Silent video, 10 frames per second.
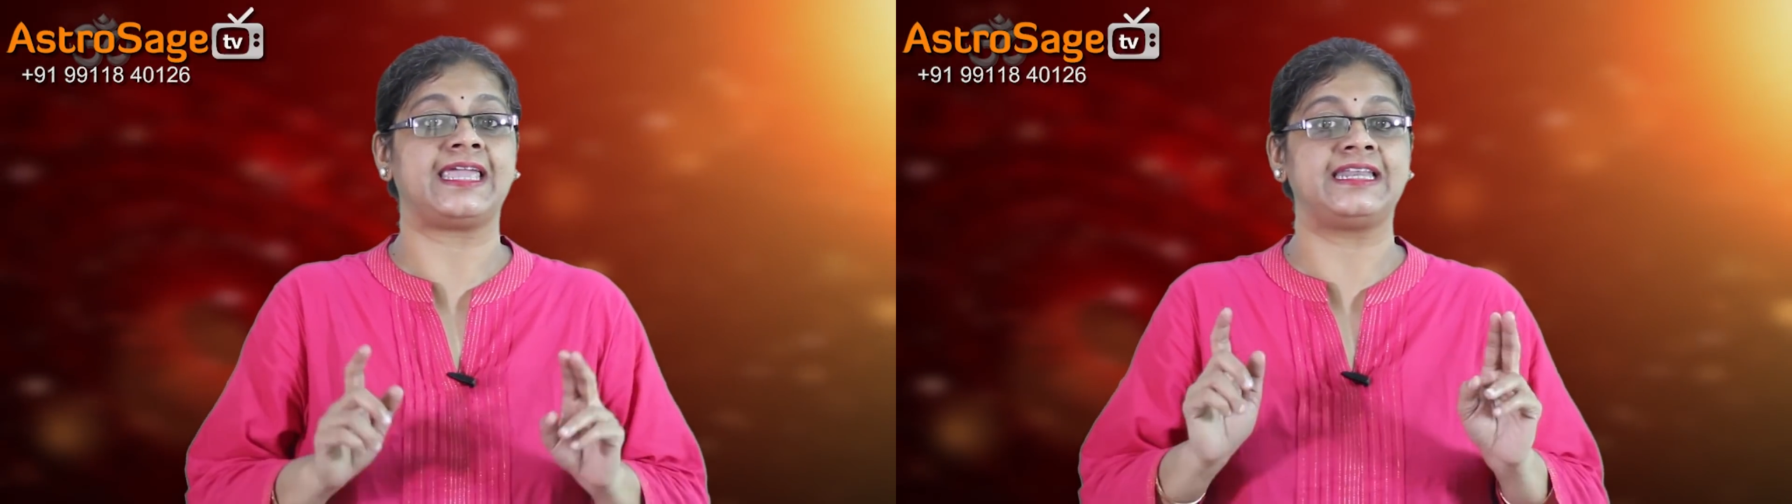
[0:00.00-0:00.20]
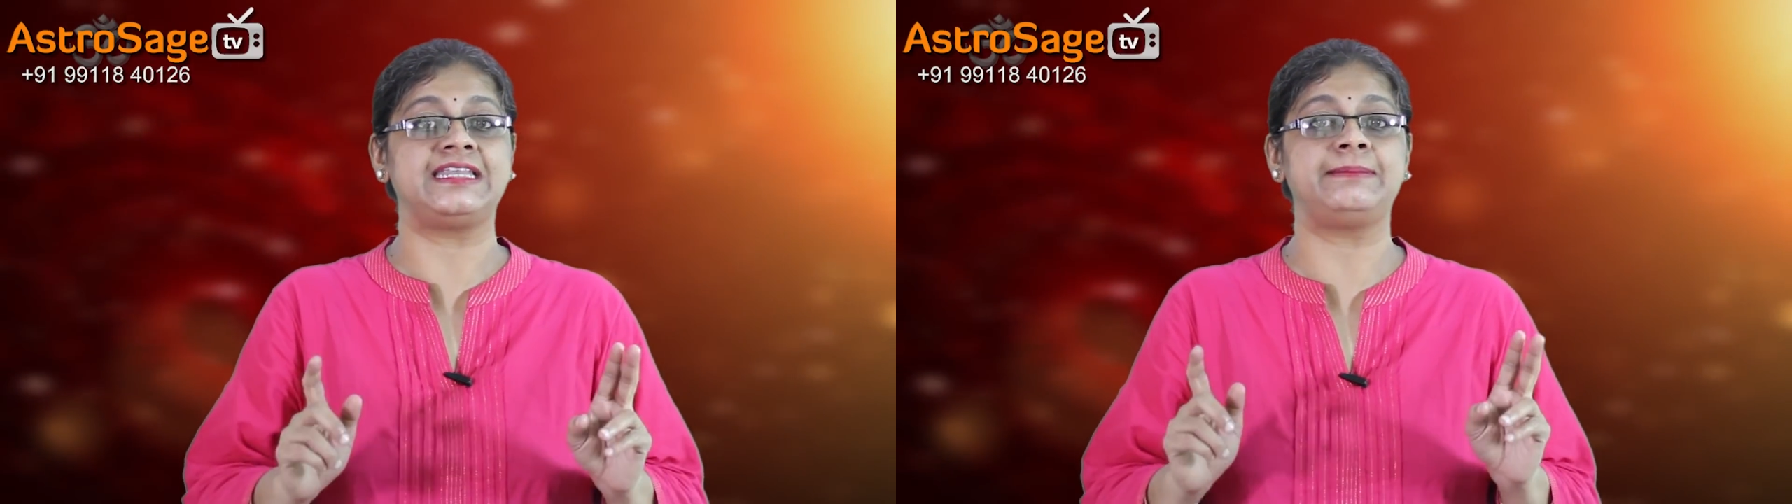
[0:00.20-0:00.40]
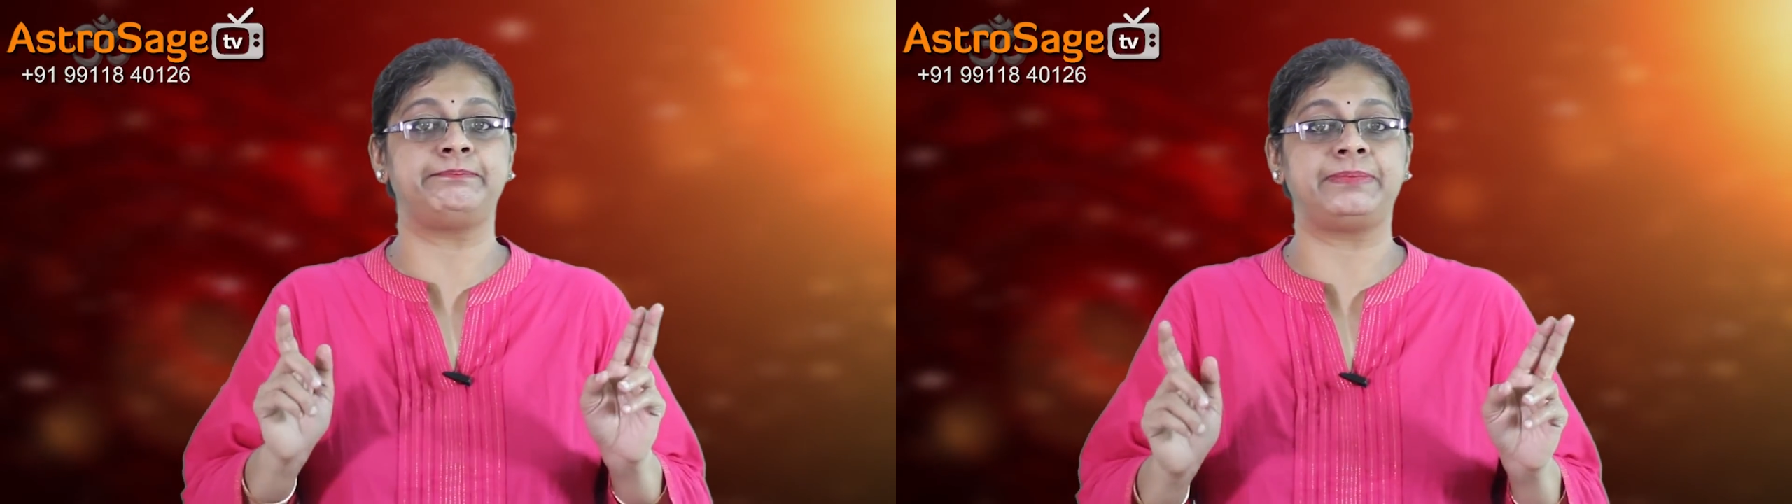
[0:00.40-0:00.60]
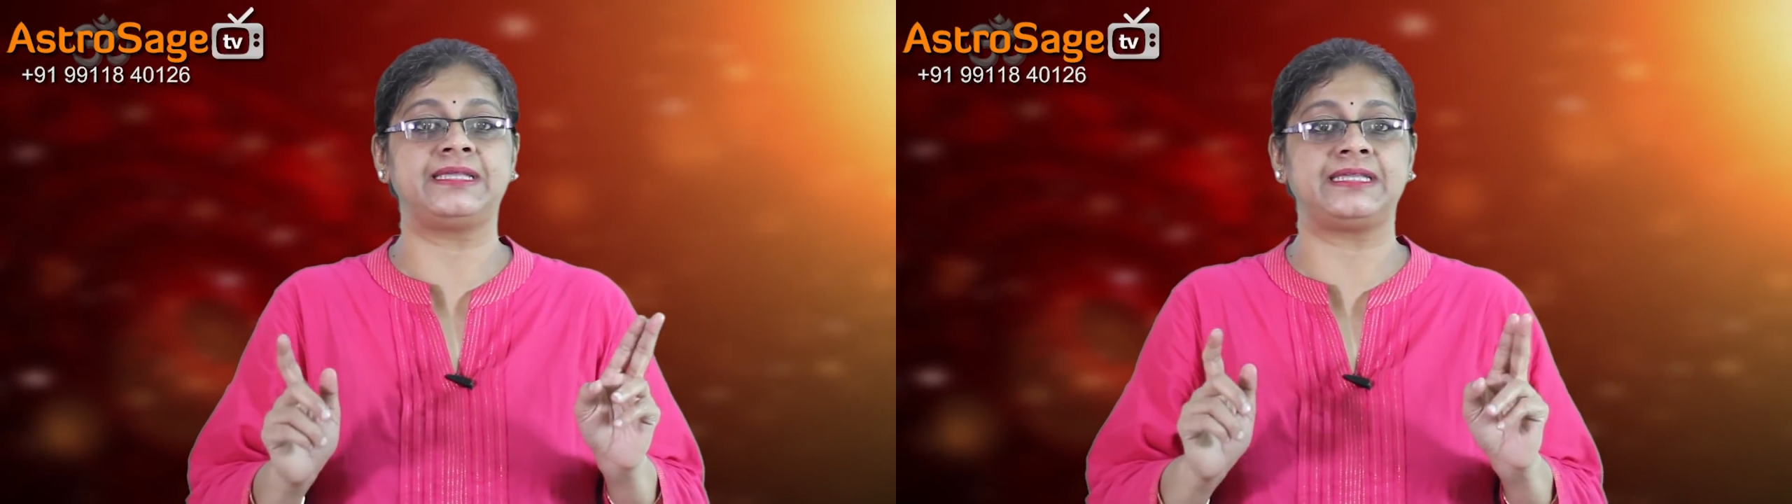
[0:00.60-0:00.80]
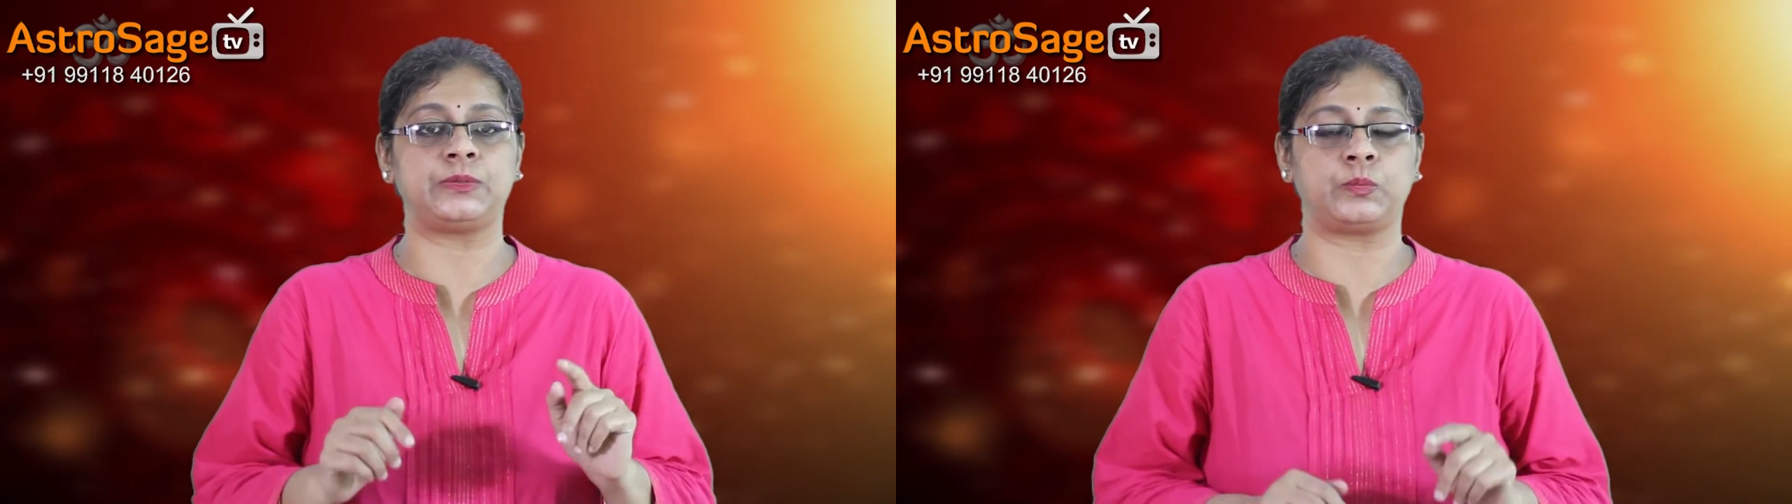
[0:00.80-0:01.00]
any
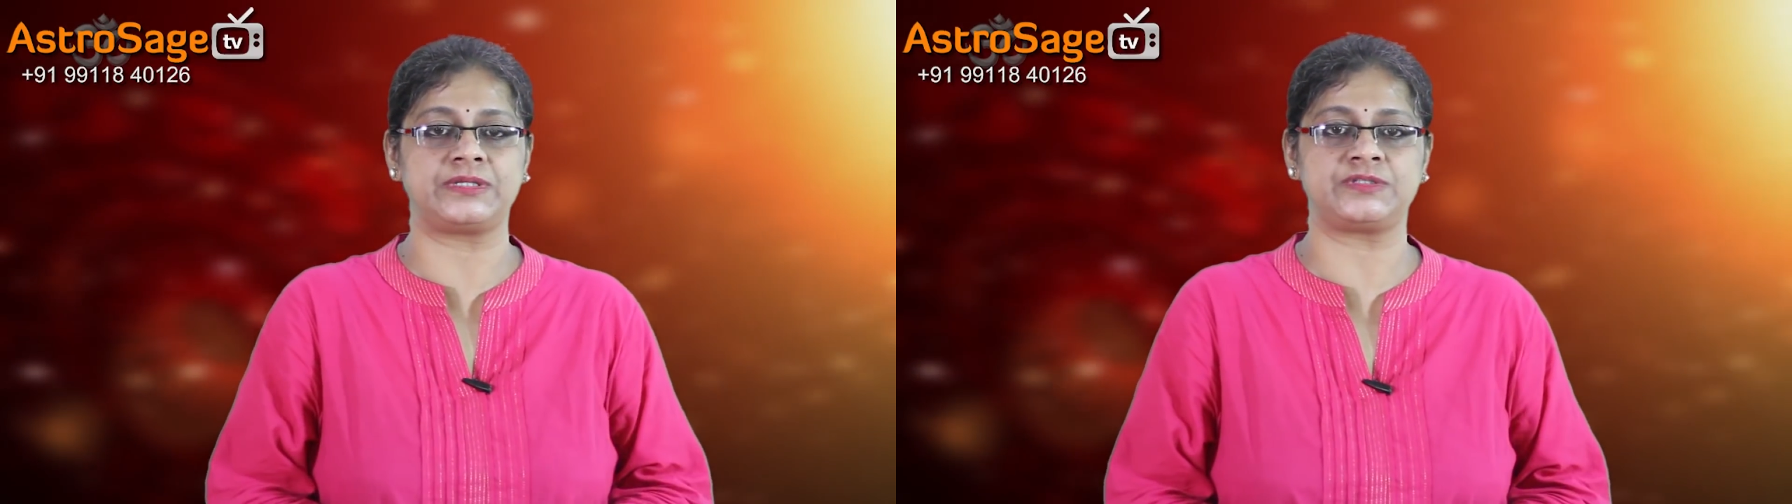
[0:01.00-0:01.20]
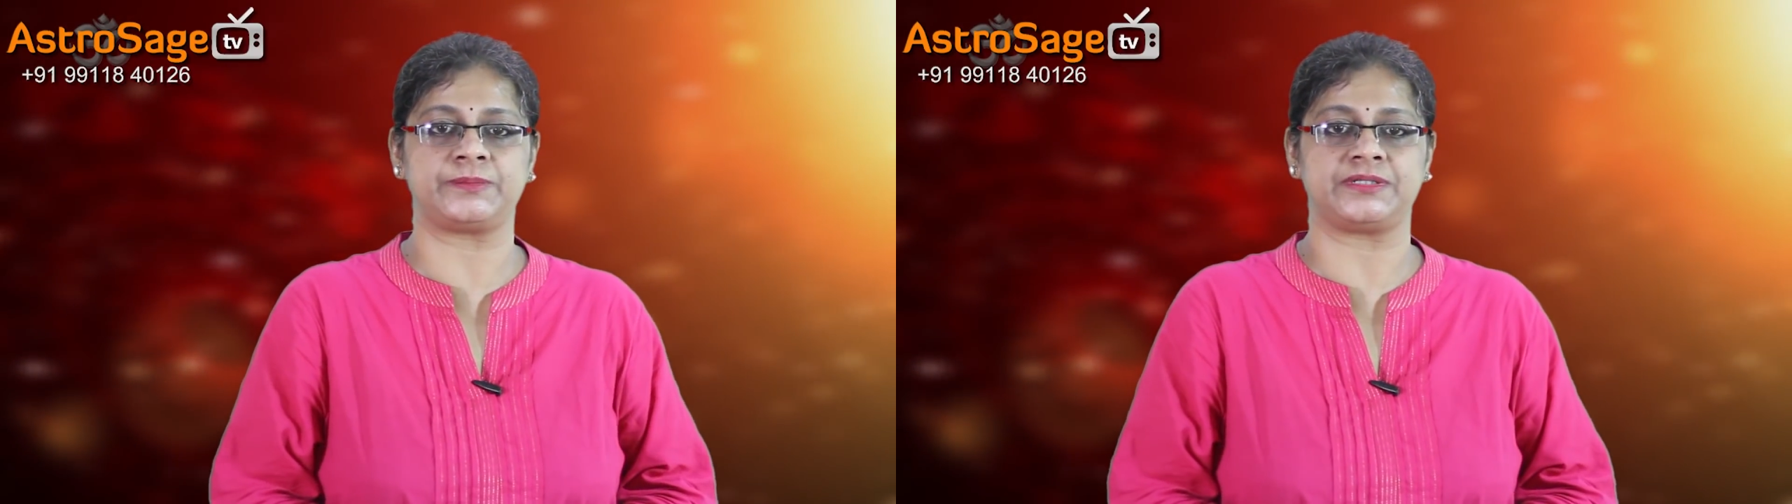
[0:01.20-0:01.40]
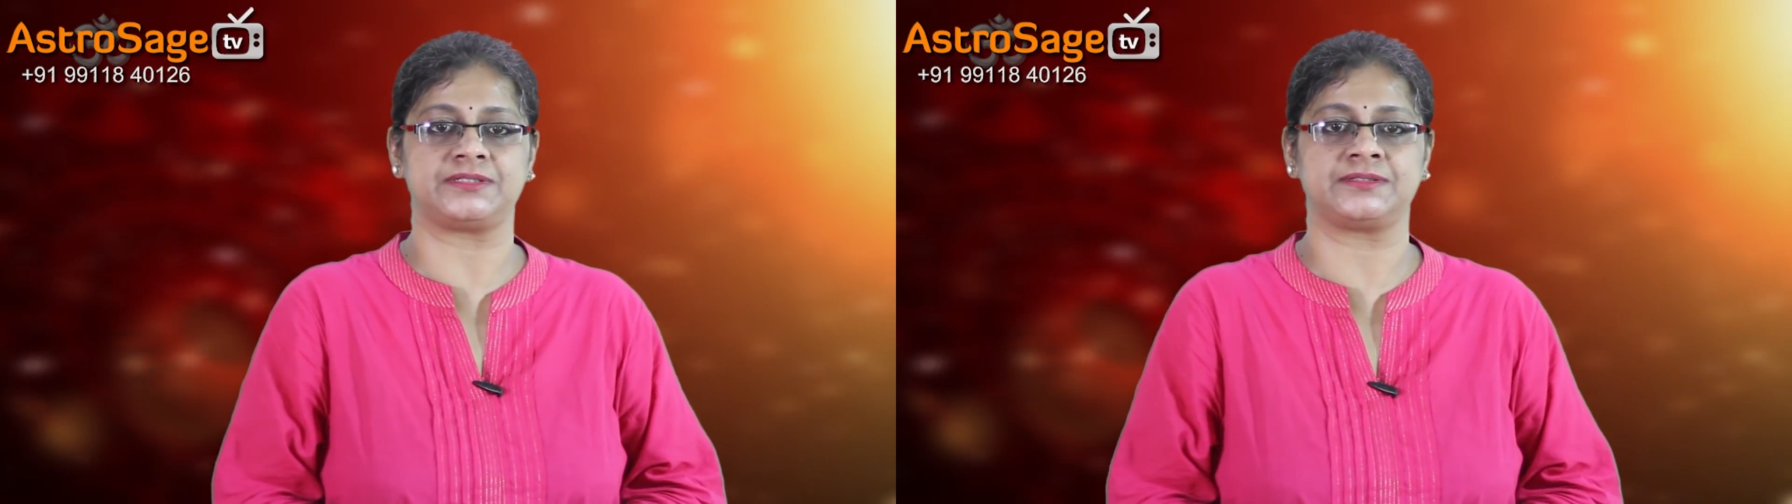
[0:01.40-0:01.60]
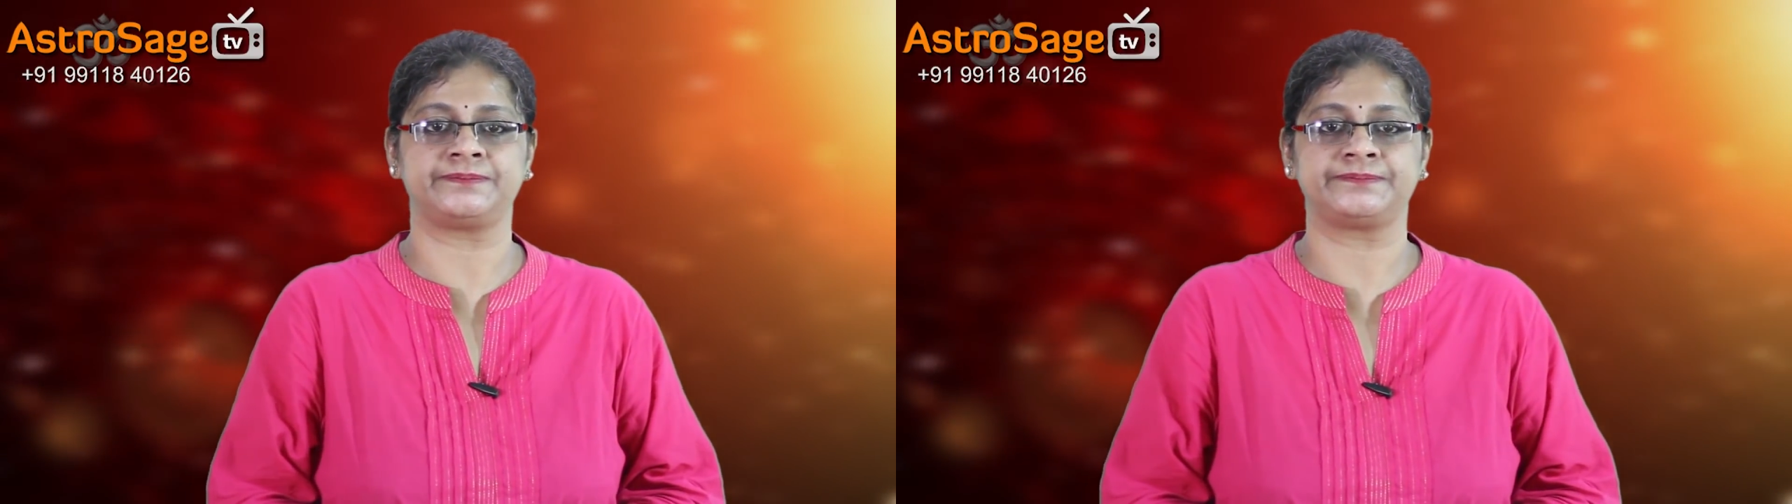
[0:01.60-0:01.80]
big investment.